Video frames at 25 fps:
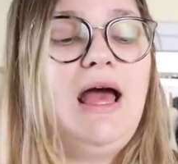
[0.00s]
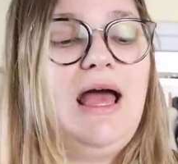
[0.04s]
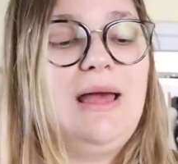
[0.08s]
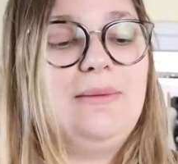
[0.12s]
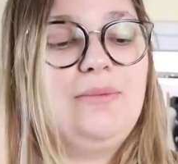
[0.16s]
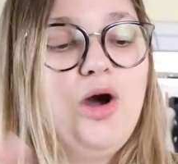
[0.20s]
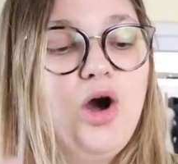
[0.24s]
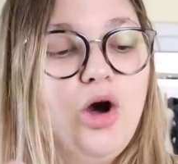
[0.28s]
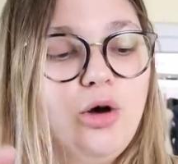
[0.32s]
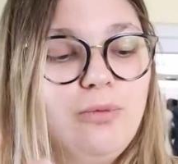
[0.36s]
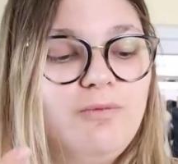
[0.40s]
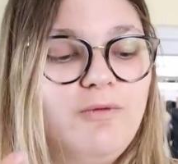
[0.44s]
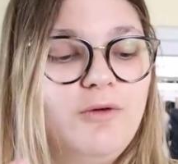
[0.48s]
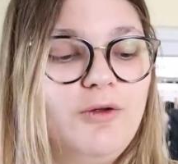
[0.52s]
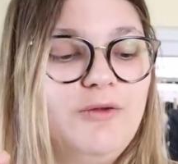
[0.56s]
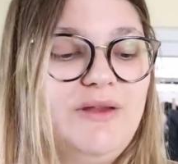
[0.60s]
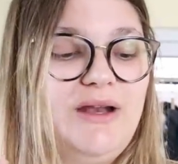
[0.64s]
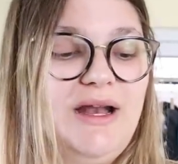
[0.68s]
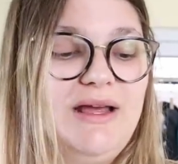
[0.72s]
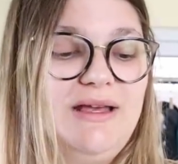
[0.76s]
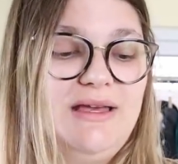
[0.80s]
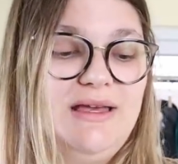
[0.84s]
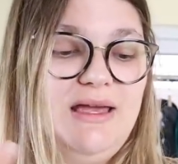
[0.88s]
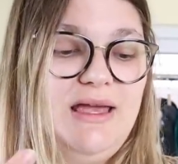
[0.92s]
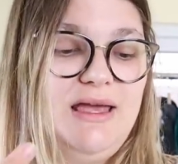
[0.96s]
I'm hopeful that
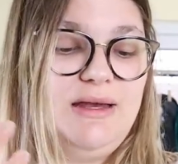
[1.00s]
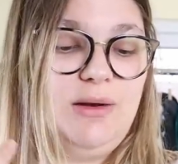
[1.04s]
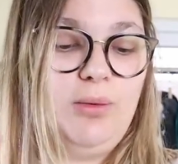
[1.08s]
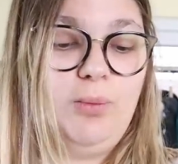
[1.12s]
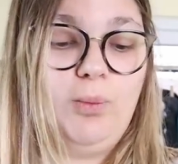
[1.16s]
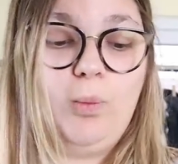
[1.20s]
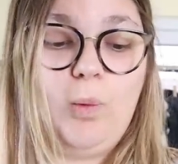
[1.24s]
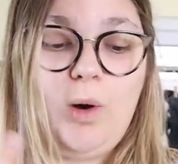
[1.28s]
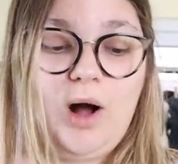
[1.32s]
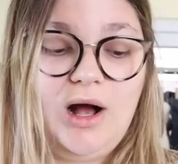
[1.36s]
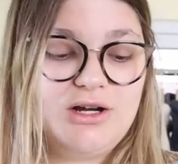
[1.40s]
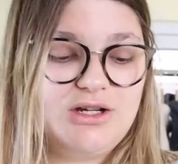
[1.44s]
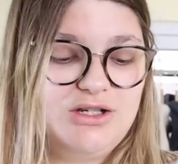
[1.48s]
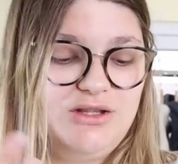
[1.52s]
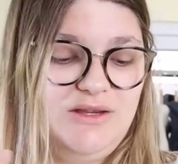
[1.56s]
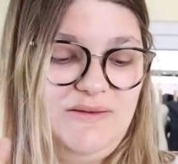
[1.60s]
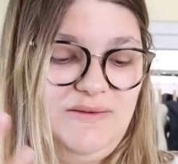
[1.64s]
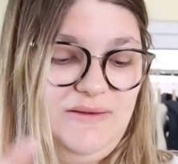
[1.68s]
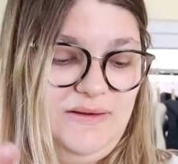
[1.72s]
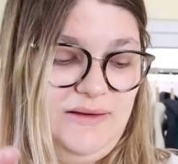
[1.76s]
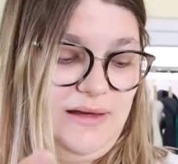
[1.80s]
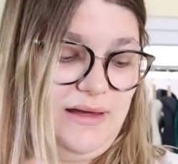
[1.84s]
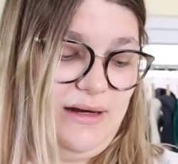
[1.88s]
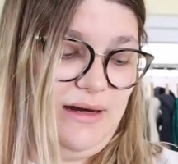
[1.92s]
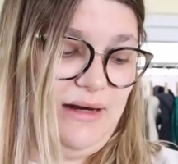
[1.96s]
I can wash
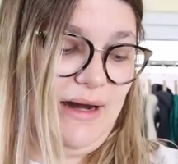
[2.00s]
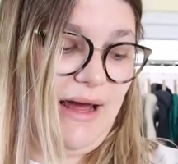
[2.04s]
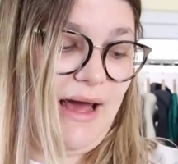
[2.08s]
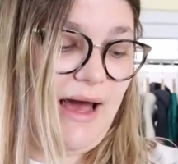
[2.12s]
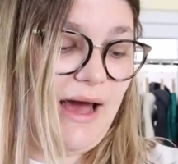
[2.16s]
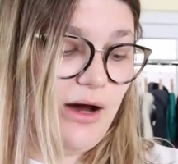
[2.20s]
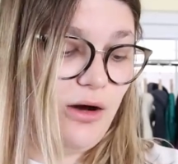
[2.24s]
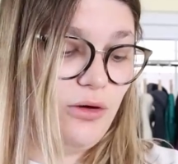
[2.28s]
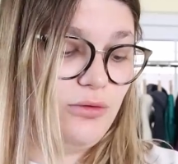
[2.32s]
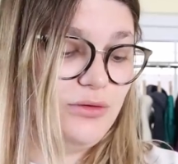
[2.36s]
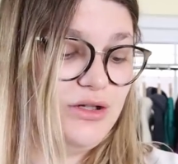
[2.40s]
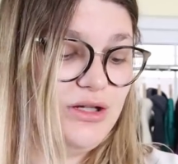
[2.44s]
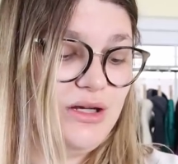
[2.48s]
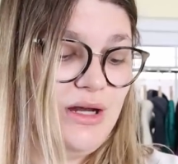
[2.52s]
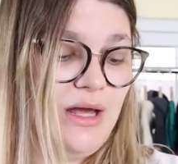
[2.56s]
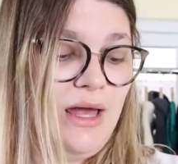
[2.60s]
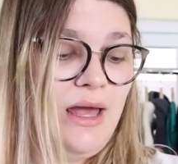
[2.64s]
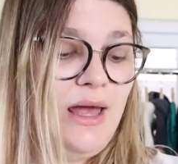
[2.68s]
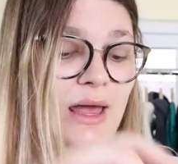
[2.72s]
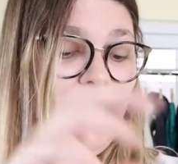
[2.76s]
these and get it out.